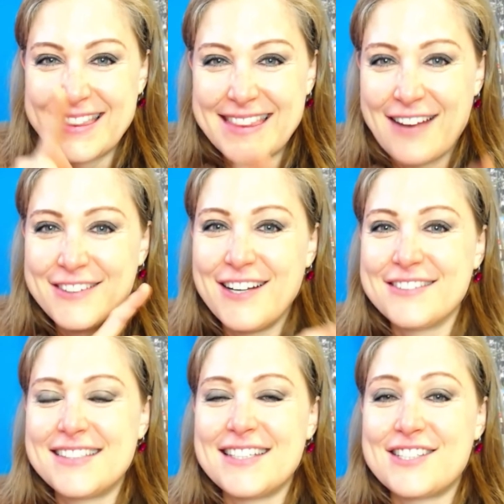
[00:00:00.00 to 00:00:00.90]

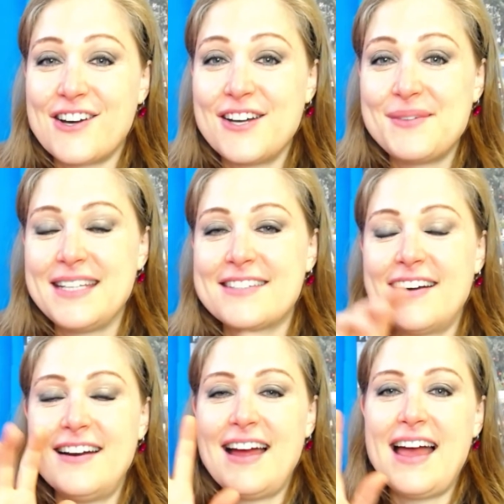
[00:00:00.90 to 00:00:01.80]
Download the
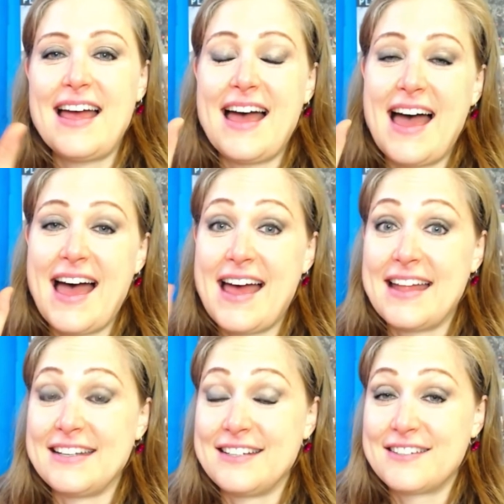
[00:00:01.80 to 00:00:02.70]
Joyometer
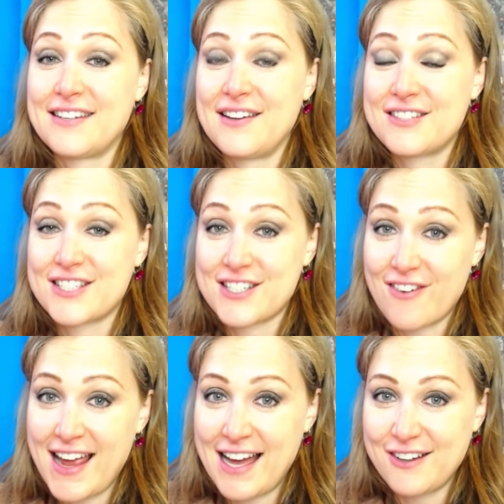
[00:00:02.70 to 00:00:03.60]
and
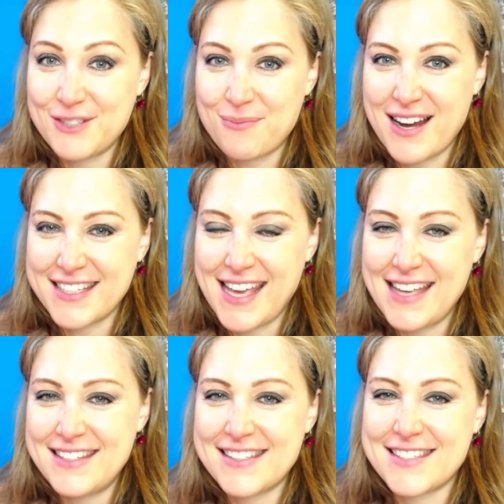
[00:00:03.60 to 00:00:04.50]
try out Brad
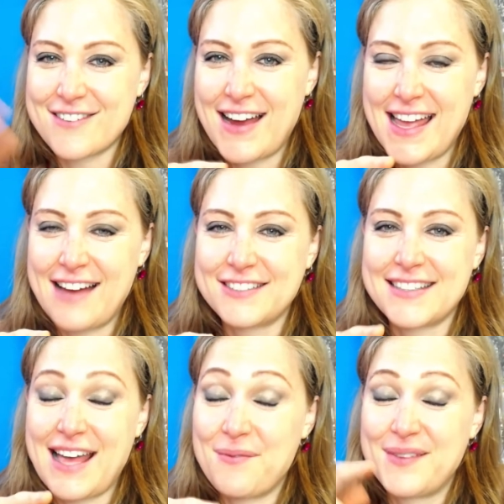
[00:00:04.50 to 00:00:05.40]
Yates, try out
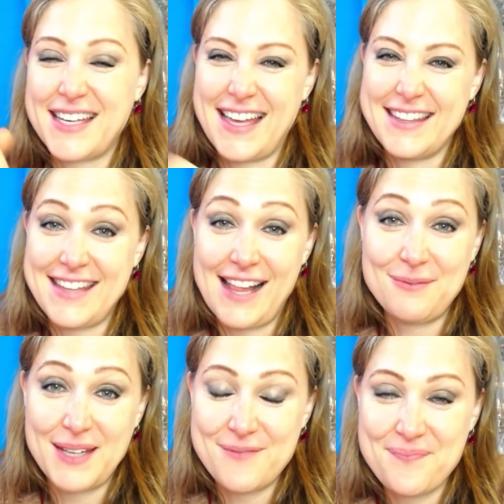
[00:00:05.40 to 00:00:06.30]
tapping, and tell
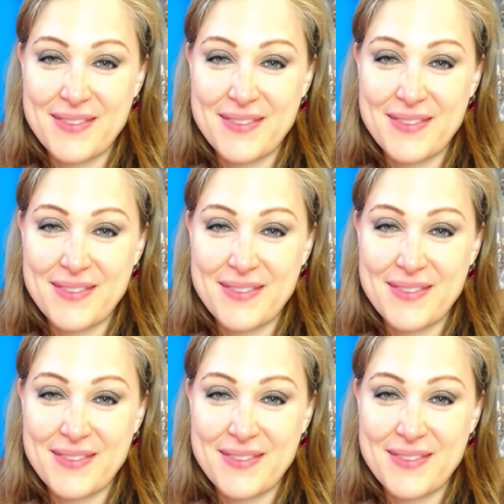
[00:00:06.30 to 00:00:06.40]
me